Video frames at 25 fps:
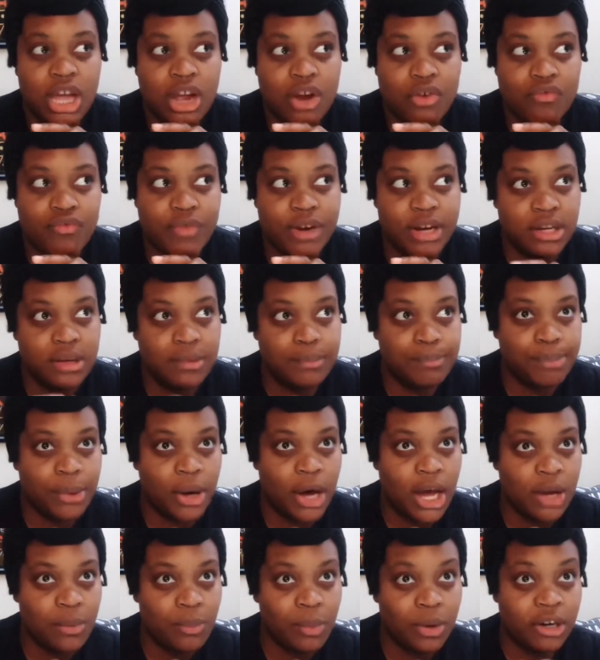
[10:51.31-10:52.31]
written
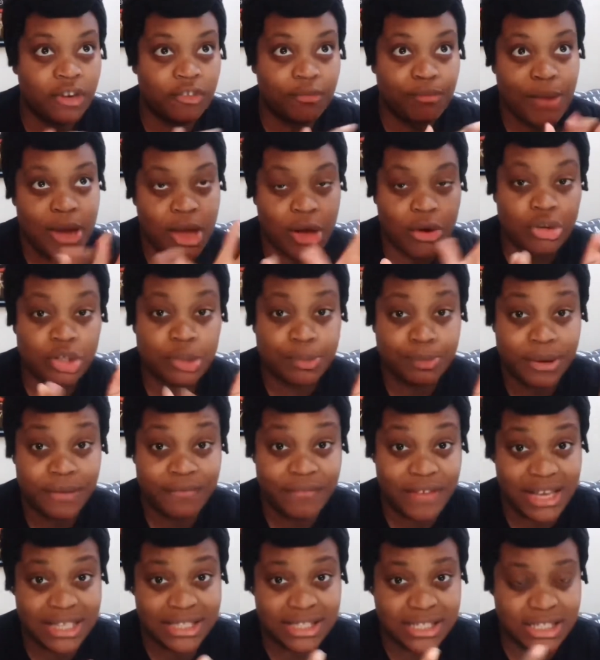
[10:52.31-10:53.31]
by one of my old
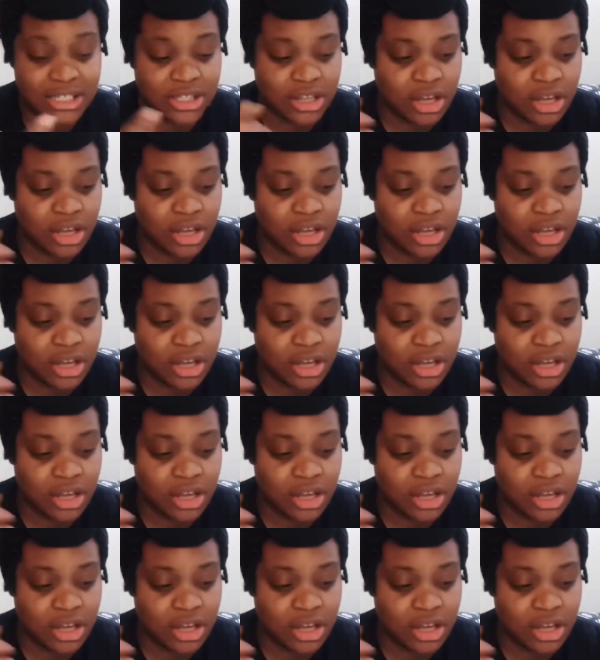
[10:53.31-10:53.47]
professors.